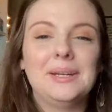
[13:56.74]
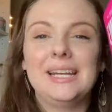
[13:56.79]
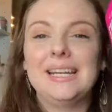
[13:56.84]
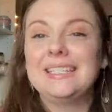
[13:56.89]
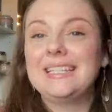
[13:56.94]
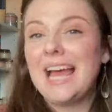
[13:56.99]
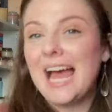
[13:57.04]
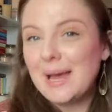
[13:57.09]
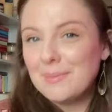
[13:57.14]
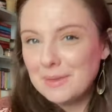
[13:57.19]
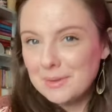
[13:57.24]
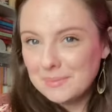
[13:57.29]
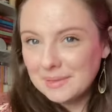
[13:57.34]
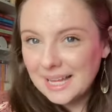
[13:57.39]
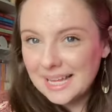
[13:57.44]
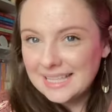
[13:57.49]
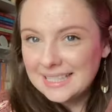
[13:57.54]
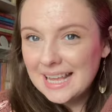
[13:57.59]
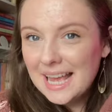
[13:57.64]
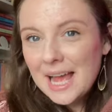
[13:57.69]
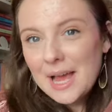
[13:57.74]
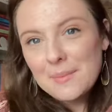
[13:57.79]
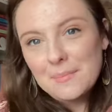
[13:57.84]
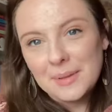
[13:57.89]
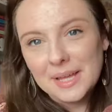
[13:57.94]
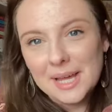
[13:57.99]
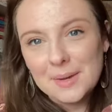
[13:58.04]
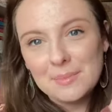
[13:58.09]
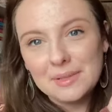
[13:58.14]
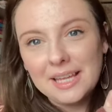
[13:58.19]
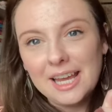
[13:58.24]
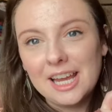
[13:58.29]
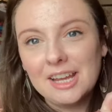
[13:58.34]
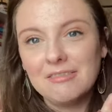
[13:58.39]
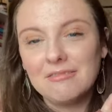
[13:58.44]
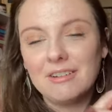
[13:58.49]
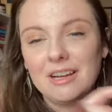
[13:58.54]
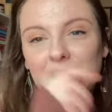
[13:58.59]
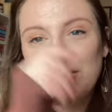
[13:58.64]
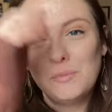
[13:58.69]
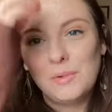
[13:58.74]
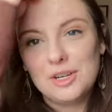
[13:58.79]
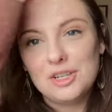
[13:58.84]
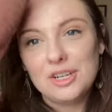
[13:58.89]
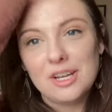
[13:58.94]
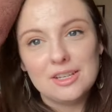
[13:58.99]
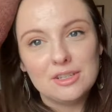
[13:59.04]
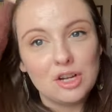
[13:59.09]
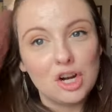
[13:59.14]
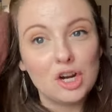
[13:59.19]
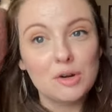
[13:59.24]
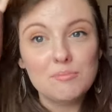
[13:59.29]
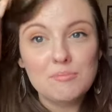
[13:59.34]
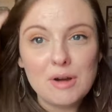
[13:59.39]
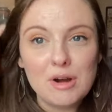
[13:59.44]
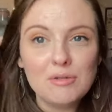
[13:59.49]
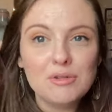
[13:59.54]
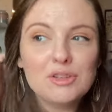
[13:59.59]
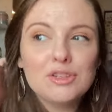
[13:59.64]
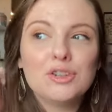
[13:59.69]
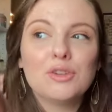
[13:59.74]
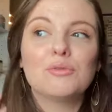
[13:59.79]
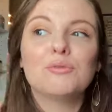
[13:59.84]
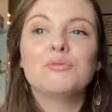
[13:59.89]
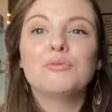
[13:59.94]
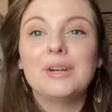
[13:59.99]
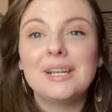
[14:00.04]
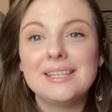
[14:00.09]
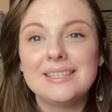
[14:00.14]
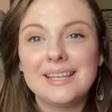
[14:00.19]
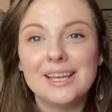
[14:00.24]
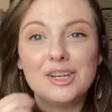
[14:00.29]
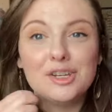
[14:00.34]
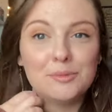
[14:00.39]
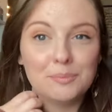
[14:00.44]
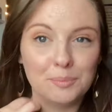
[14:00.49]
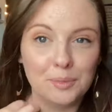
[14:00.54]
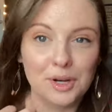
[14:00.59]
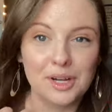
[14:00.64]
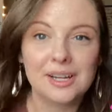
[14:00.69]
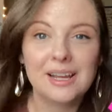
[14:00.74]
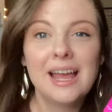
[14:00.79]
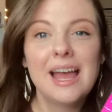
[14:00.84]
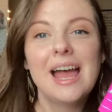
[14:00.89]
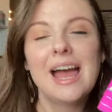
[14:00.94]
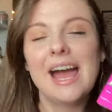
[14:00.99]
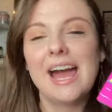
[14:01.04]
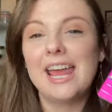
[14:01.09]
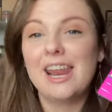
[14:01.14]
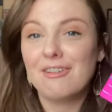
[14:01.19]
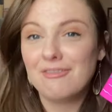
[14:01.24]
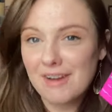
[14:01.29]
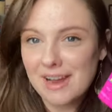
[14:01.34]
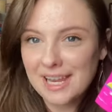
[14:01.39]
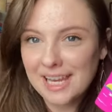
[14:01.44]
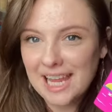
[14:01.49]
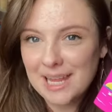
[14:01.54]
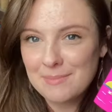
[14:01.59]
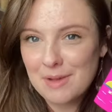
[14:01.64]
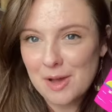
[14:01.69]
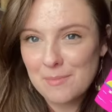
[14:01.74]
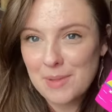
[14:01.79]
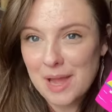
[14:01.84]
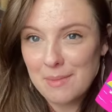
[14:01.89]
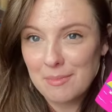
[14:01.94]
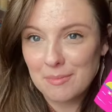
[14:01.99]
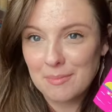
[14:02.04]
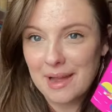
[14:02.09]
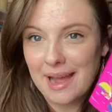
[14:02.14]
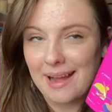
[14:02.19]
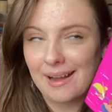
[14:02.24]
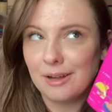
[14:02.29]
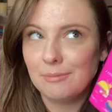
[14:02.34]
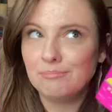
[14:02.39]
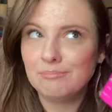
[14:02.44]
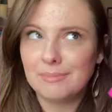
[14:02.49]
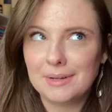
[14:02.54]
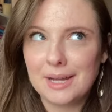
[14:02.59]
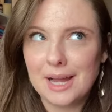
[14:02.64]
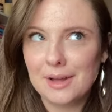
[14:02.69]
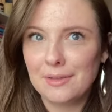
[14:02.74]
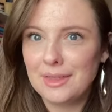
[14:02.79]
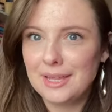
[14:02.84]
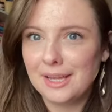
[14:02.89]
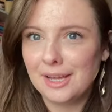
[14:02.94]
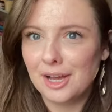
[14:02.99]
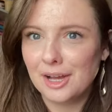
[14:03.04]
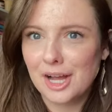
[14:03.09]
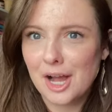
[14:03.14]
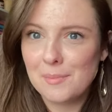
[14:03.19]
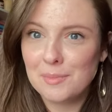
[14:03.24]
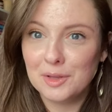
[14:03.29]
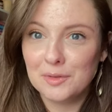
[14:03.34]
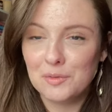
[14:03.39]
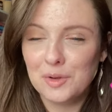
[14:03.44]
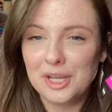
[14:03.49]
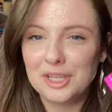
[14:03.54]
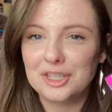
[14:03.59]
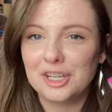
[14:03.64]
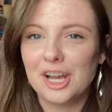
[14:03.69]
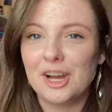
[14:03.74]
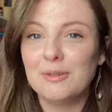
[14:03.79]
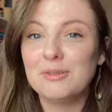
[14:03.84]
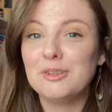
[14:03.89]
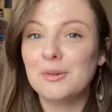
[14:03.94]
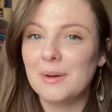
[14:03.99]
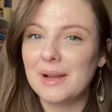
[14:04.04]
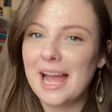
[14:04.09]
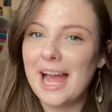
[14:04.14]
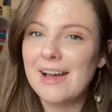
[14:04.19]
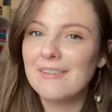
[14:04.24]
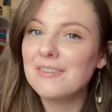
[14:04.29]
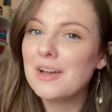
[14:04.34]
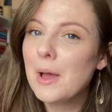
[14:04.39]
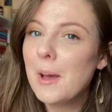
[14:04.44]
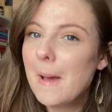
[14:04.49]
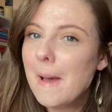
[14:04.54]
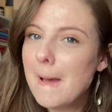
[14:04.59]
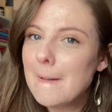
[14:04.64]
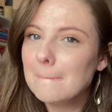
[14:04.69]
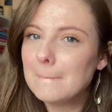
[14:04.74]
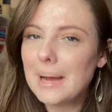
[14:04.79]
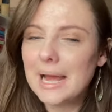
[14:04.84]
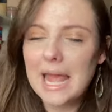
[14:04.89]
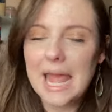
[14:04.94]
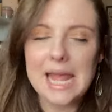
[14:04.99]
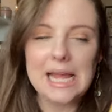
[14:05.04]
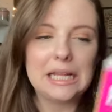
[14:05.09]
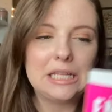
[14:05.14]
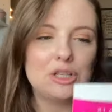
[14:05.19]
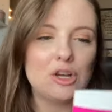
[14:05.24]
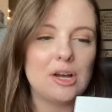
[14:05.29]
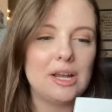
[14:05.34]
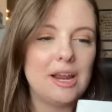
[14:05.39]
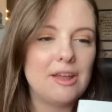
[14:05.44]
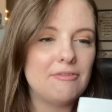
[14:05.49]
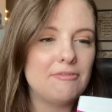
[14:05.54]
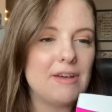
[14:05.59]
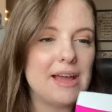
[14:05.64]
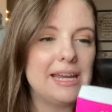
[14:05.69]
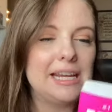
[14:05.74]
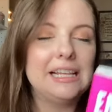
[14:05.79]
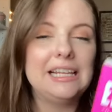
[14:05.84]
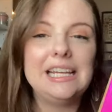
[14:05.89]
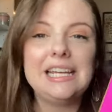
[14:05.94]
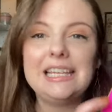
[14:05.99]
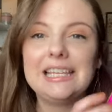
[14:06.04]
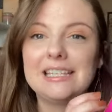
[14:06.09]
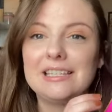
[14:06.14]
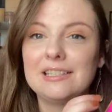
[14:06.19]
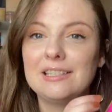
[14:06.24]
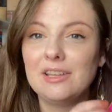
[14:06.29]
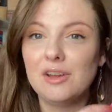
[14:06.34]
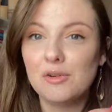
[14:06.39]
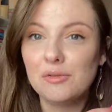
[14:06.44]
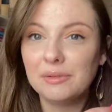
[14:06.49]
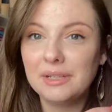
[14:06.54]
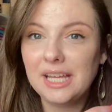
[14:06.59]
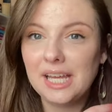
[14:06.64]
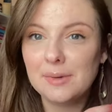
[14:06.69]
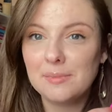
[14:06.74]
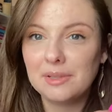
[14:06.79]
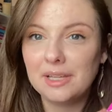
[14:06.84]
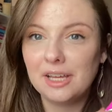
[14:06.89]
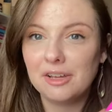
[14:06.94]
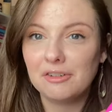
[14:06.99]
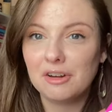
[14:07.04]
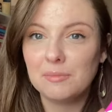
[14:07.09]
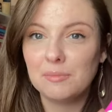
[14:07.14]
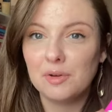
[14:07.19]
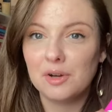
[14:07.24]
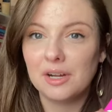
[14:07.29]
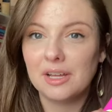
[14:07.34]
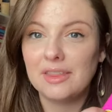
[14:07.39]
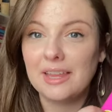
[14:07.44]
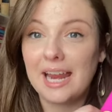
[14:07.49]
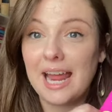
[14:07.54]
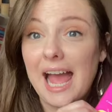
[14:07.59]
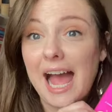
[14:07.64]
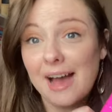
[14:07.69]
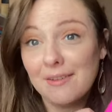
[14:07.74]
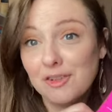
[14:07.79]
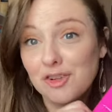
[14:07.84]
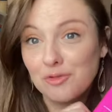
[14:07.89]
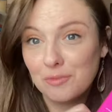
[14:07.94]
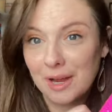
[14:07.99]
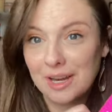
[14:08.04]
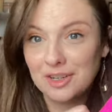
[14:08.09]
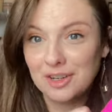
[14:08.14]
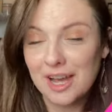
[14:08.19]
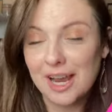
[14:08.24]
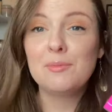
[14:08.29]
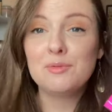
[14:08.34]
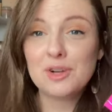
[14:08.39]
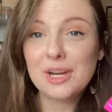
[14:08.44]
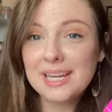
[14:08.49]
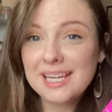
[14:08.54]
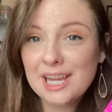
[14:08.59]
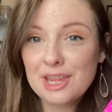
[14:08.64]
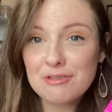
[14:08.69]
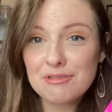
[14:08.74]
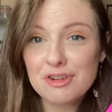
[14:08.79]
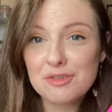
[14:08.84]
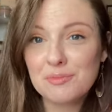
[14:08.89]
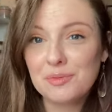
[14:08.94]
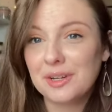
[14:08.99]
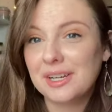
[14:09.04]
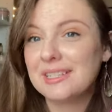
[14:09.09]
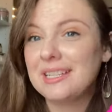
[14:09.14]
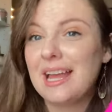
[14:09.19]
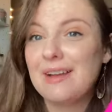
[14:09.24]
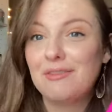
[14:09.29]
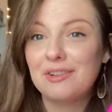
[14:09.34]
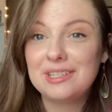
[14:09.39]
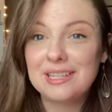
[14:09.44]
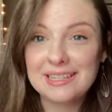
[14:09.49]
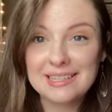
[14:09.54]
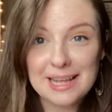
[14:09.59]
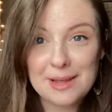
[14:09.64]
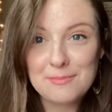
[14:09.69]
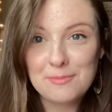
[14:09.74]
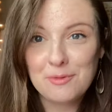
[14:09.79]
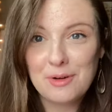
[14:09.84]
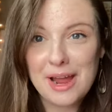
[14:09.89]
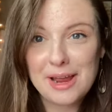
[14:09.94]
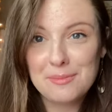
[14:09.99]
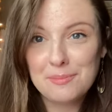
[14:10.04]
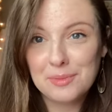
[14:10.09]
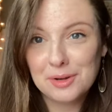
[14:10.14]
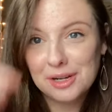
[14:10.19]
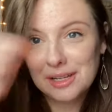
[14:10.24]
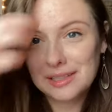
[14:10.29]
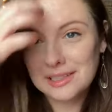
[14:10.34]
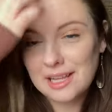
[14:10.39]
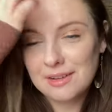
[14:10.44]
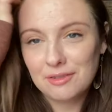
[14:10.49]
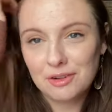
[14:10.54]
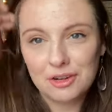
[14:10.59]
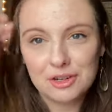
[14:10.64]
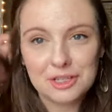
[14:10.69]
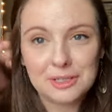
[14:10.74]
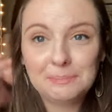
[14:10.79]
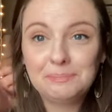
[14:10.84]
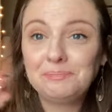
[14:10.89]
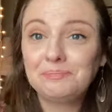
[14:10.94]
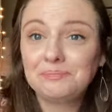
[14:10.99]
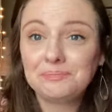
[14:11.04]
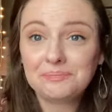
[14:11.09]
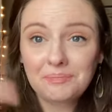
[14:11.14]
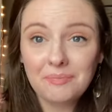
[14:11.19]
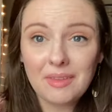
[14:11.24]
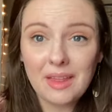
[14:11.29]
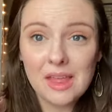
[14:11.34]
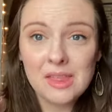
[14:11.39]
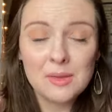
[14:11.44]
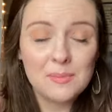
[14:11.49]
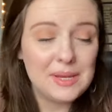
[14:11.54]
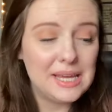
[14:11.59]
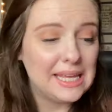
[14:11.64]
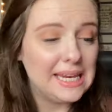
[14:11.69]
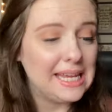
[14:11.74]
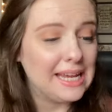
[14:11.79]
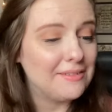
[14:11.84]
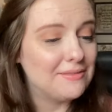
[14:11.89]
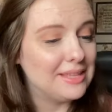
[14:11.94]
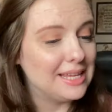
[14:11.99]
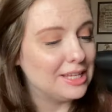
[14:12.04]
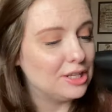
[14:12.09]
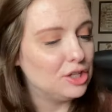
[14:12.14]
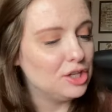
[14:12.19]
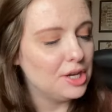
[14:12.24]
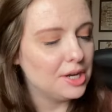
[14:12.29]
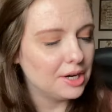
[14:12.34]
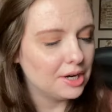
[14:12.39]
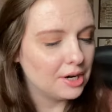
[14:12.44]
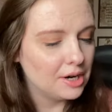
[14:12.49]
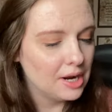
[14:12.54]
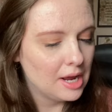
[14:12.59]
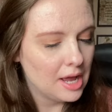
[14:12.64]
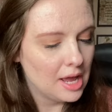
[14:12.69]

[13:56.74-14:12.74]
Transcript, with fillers: it is Happy Place by Emily Henry, which is her most recent book, and it finally came out in paperback, I think, a couple of weeks ago. So I have my hands on it finally. This is the only Emily Henry book that I haven't read yet. I'm trying to get through her books ever since I've read Book Lovers at the beginning of this year.